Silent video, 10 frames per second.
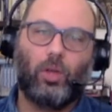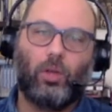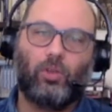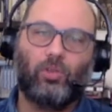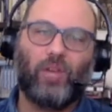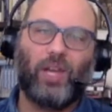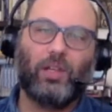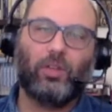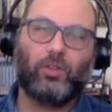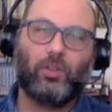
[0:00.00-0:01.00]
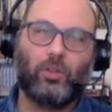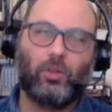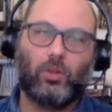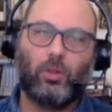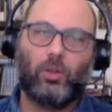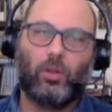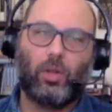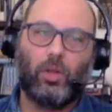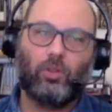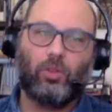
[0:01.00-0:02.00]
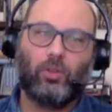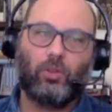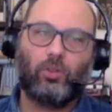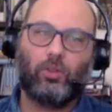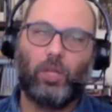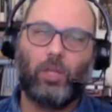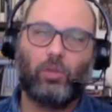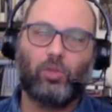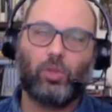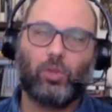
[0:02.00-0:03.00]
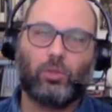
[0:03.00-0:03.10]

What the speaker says: And so violence is its main tool,